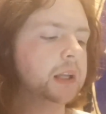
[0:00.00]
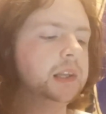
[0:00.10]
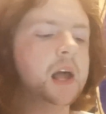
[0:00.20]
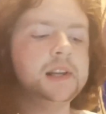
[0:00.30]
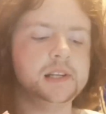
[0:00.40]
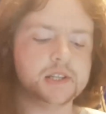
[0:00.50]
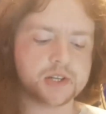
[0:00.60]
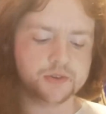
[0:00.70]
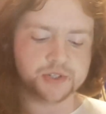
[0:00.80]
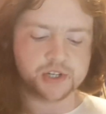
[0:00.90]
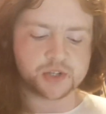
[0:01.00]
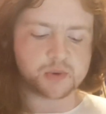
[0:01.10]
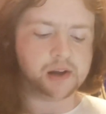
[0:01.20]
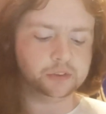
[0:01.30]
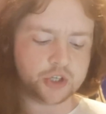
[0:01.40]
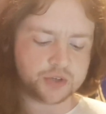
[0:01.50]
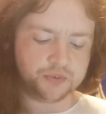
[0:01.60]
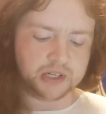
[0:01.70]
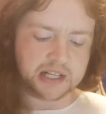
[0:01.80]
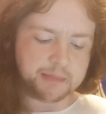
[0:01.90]
Lightly salted as well,
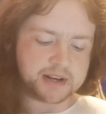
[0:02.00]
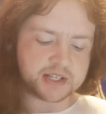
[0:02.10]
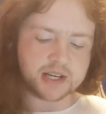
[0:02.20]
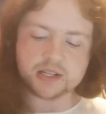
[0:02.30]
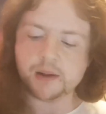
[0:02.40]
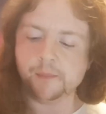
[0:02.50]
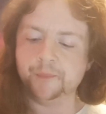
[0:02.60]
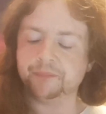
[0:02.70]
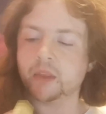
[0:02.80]
just for a little bit of seasoning.